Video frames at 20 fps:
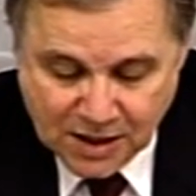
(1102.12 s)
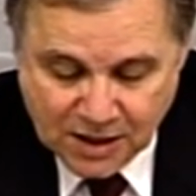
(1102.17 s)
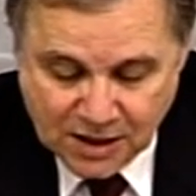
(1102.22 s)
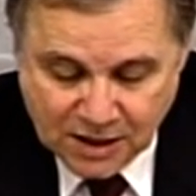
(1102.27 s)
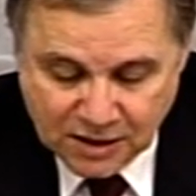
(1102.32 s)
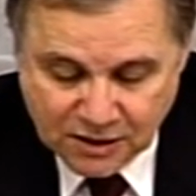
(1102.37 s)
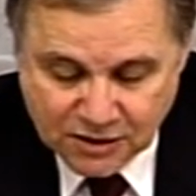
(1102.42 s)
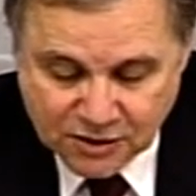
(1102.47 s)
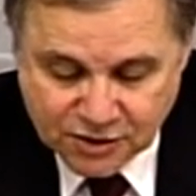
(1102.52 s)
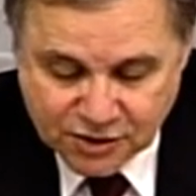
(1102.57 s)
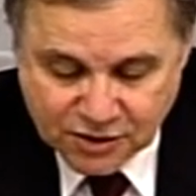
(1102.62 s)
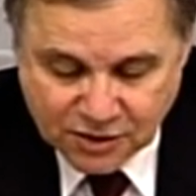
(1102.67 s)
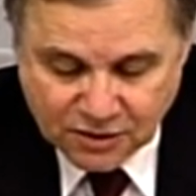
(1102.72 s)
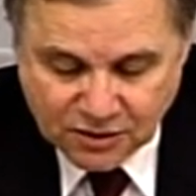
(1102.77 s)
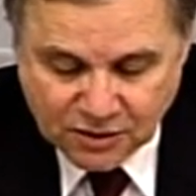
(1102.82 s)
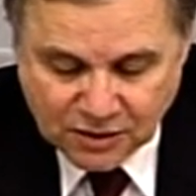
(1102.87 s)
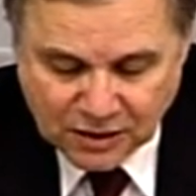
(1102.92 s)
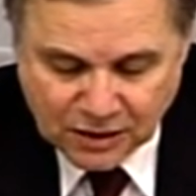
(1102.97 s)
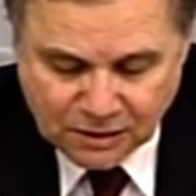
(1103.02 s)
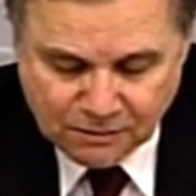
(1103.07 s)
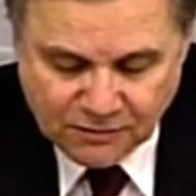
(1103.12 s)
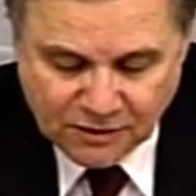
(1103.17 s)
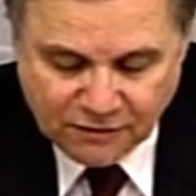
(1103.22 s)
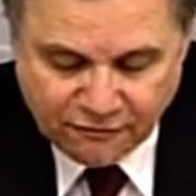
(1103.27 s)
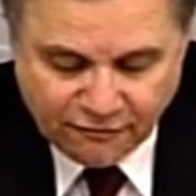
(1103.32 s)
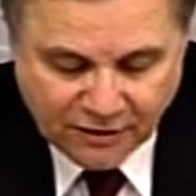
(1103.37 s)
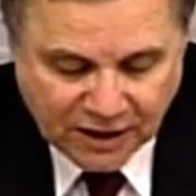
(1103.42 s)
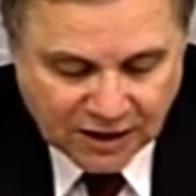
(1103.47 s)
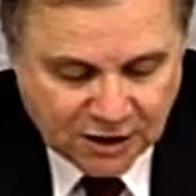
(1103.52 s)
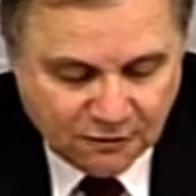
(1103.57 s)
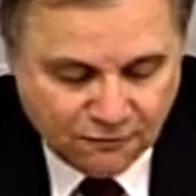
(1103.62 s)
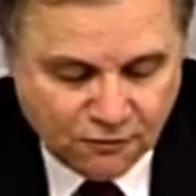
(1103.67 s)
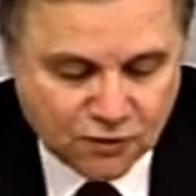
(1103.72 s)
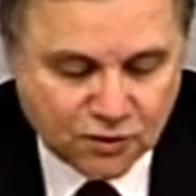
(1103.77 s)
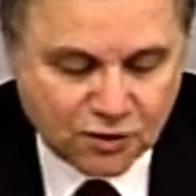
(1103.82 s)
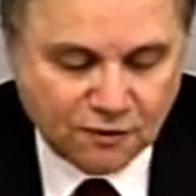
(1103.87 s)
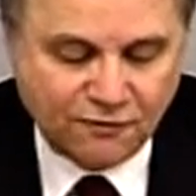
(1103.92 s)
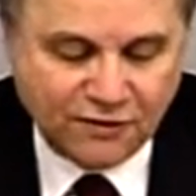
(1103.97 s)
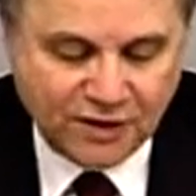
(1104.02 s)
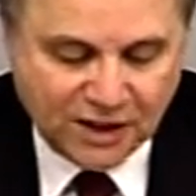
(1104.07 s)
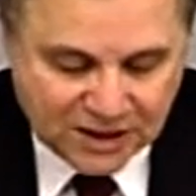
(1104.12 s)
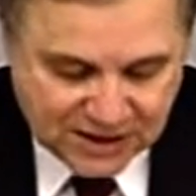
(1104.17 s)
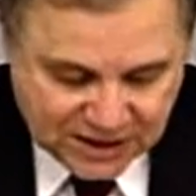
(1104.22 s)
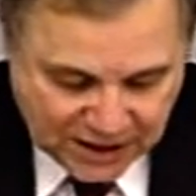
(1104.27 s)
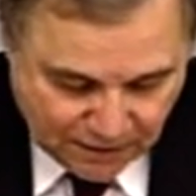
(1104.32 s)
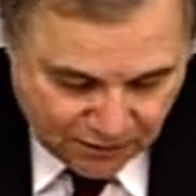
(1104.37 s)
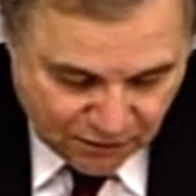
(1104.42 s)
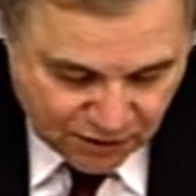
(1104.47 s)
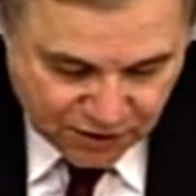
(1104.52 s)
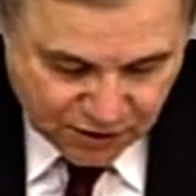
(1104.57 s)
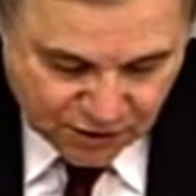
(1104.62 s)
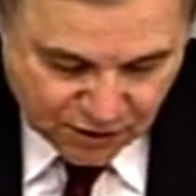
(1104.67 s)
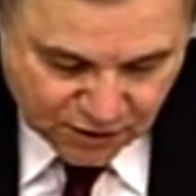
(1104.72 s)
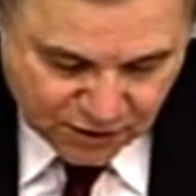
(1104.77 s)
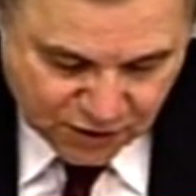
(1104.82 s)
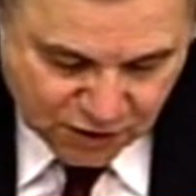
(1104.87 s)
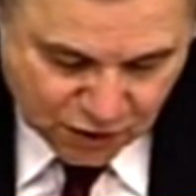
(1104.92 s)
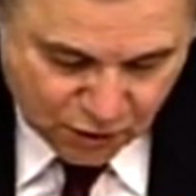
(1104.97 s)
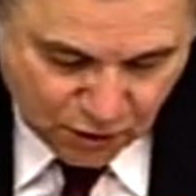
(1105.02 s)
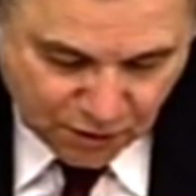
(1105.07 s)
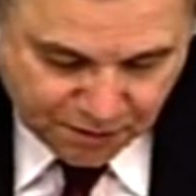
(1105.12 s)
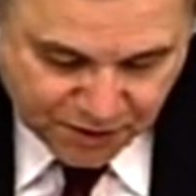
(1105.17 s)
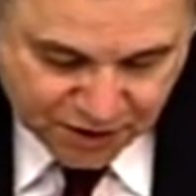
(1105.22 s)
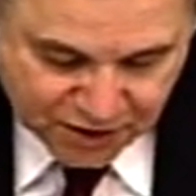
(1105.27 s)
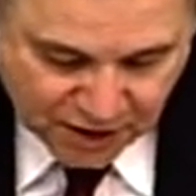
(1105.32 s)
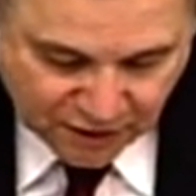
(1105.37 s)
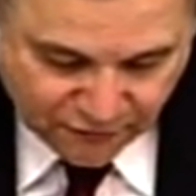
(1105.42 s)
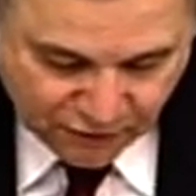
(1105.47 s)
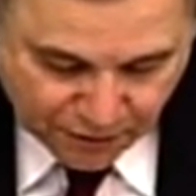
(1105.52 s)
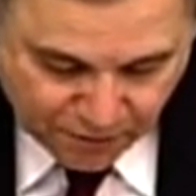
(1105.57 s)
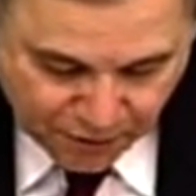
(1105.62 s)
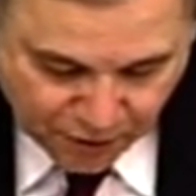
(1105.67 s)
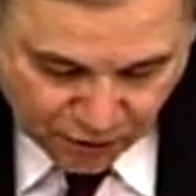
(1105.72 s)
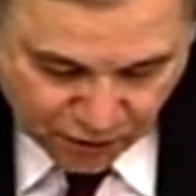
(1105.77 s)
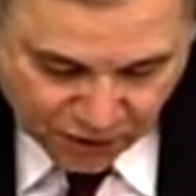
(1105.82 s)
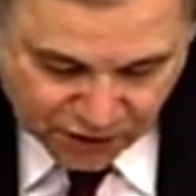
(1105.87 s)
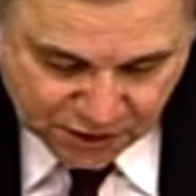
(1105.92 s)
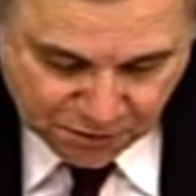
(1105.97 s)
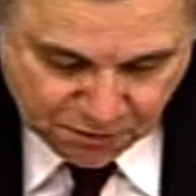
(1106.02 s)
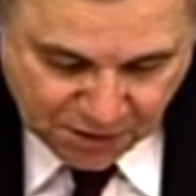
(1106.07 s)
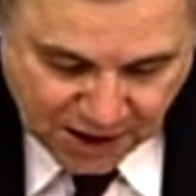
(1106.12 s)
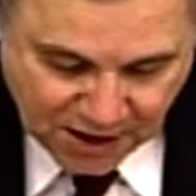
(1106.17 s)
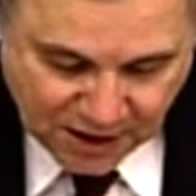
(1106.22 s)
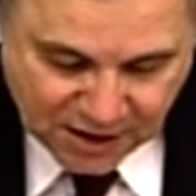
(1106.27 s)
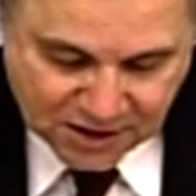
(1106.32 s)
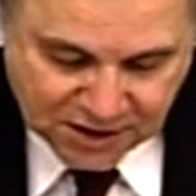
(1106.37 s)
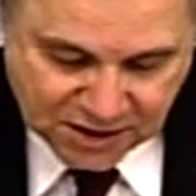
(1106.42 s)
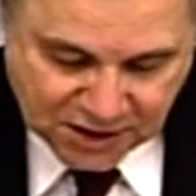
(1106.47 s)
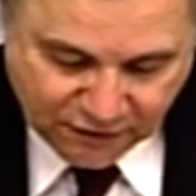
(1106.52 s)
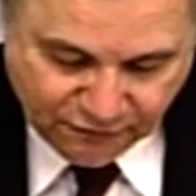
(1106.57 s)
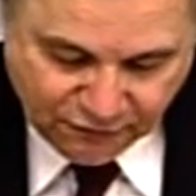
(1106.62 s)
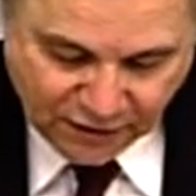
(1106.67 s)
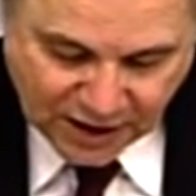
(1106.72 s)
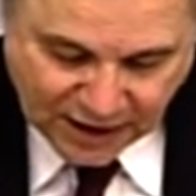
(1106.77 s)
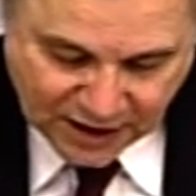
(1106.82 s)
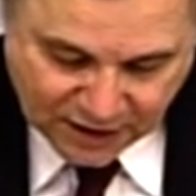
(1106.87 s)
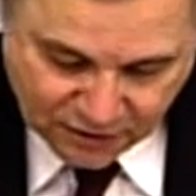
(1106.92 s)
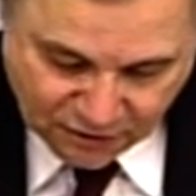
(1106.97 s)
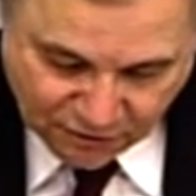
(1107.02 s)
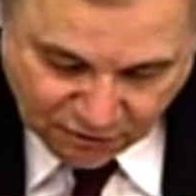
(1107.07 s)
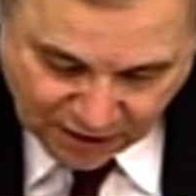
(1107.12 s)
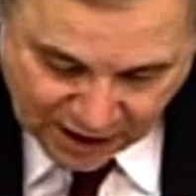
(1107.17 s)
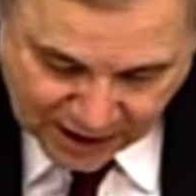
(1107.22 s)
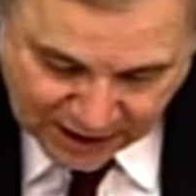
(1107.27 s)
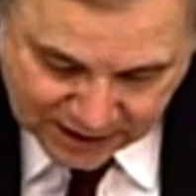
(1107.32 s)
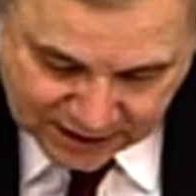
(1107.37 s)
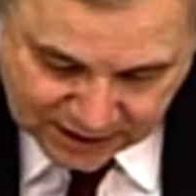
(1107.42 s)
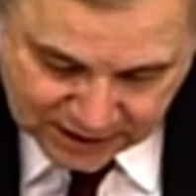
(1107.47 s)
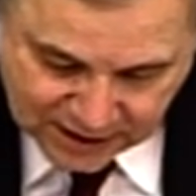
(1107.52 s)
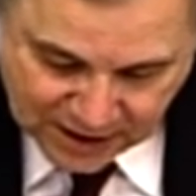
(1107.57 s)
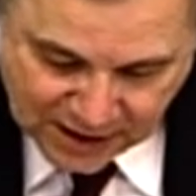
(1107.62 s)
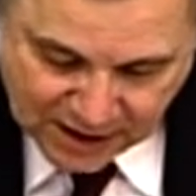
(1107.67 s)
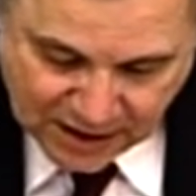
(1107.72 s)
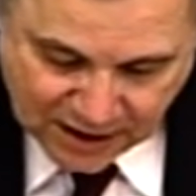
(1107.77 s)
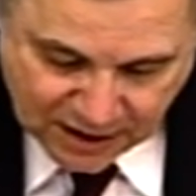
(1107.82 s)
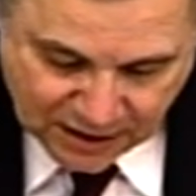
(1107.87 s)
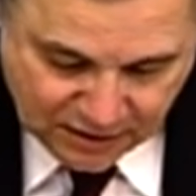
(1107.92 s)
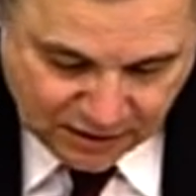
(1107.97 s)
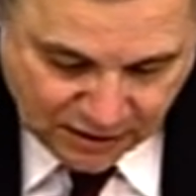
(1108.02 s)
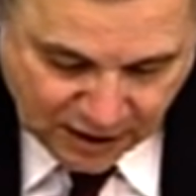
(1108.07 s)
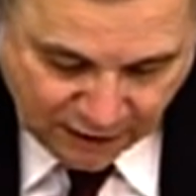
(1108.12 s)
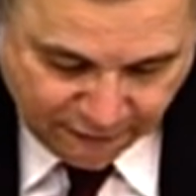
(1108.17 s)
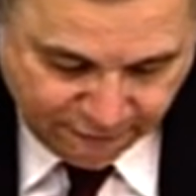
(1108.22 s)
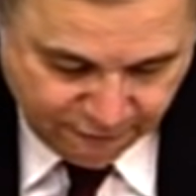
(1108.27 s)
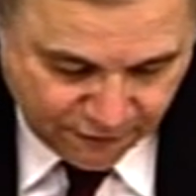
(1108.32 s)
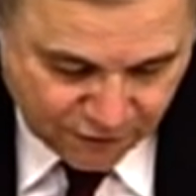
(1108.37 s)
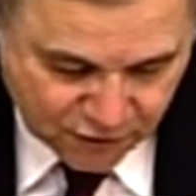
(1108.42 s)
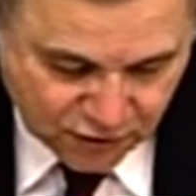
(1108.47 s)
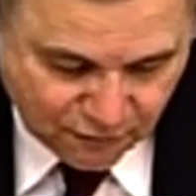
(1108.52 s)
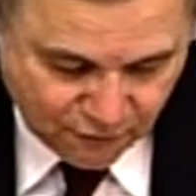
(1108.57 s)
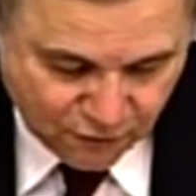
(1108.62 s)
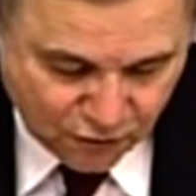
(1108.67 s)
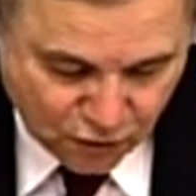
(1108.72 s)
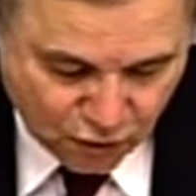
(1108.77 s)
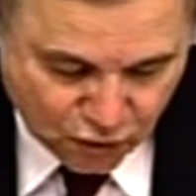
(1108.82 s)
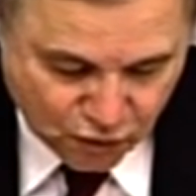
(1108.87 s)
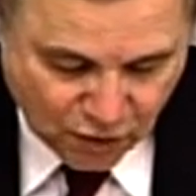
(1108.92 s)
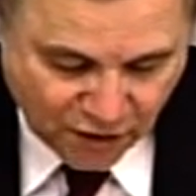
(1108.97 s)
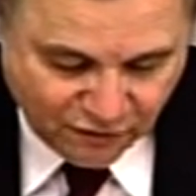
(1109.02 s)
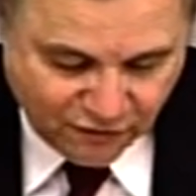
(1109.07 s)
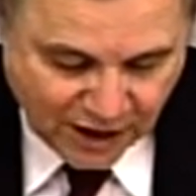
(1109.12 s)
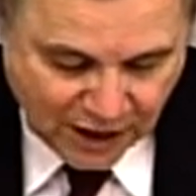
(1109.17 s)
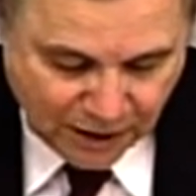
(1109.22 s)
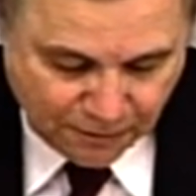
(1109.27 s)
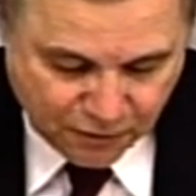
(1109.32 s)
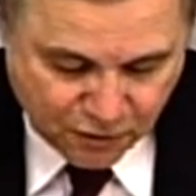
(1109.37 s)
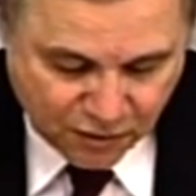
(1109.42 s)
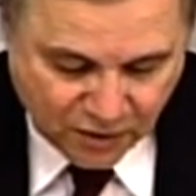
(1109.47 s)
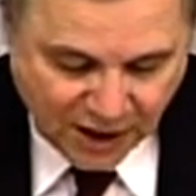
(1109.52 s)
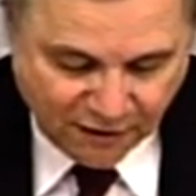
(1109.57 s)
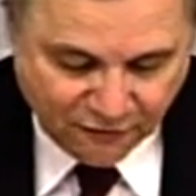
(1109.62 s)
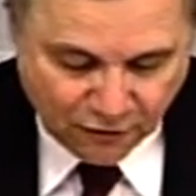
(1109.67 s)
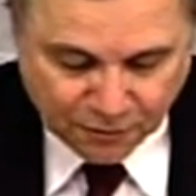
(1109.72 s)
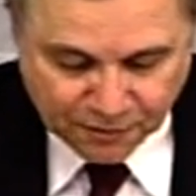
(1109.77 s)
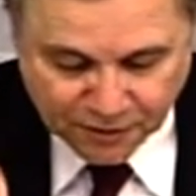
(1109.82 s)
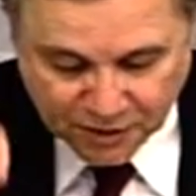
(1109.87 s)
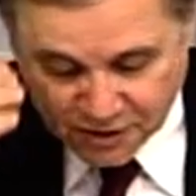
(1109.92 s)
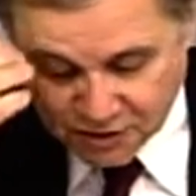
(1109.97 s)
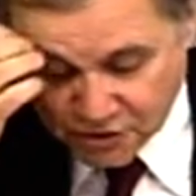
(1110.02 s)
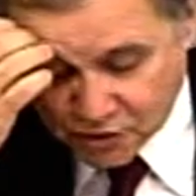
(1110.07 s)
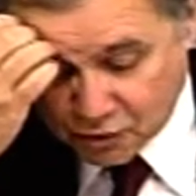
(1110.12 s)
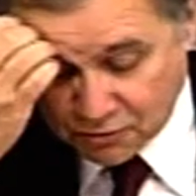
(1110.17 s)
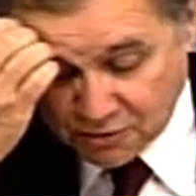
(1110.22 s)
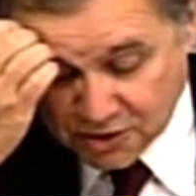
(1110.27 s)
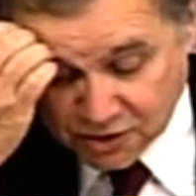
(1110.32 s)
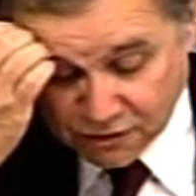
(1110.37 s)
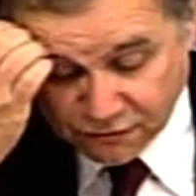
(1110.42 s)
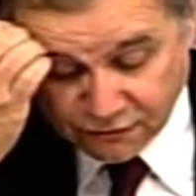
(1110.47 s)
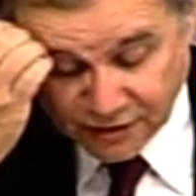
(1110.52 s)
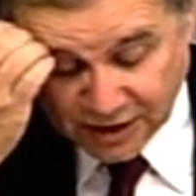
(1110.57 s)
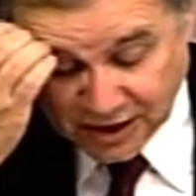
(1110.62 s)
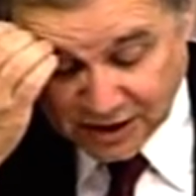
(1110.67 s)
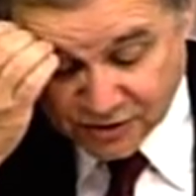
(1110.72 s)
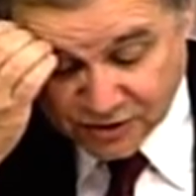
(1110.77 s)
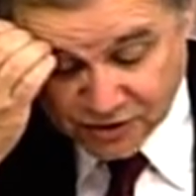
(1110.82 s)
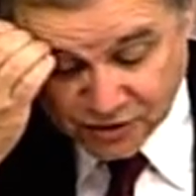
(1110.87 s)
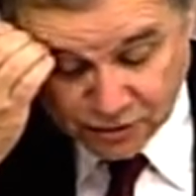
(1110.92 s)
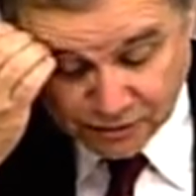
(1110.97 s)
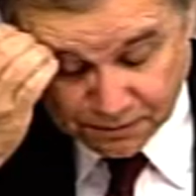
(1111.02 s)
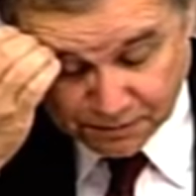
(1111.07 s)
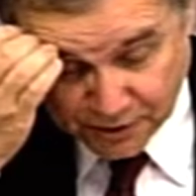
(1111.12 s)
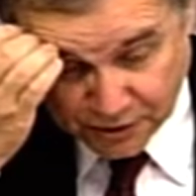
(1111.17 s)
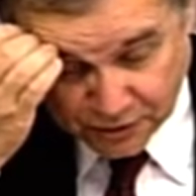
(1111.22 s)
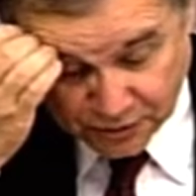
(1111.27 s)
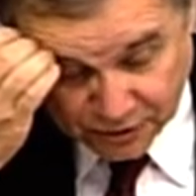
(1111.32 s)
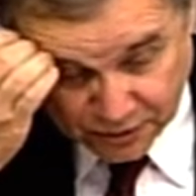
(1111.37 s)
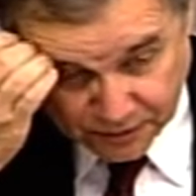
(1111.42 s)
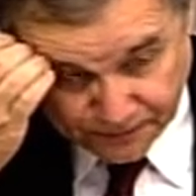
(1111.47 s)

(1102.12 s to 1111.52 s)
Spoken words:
In the short term, the effective use of ESM resources will preserve the progress made and safeguard the rights and the efforts of those who have helped to develop the instruments of financial support.